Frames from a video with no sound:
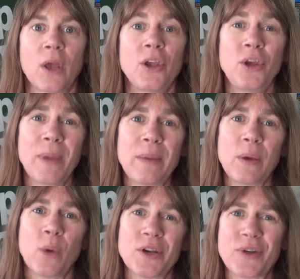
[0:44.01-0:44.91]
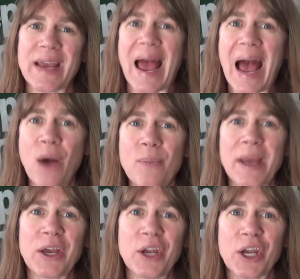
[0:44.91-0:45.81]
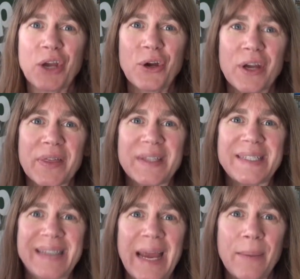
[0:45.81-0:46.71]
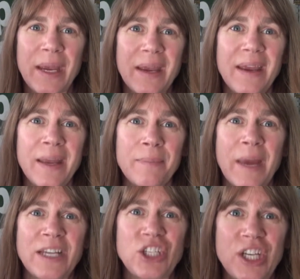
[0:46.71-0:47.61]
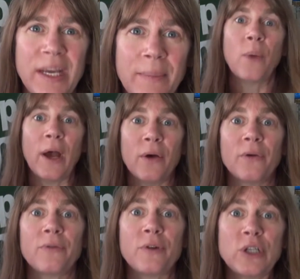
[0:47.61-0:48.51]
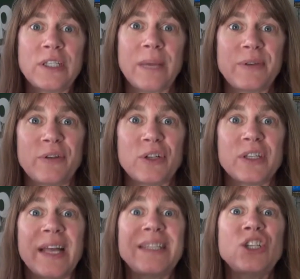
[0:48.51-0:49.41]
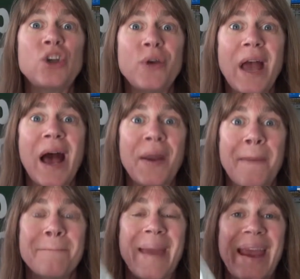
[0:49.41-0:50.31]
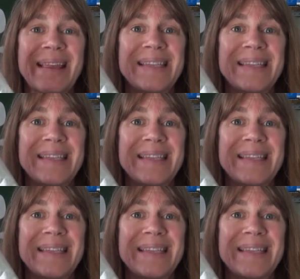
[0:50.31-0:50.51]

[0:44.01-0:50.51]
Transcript: You may be wondering, how am I gonna cook the sammie in my Jeep? Well, first steps first, let's show you how to make the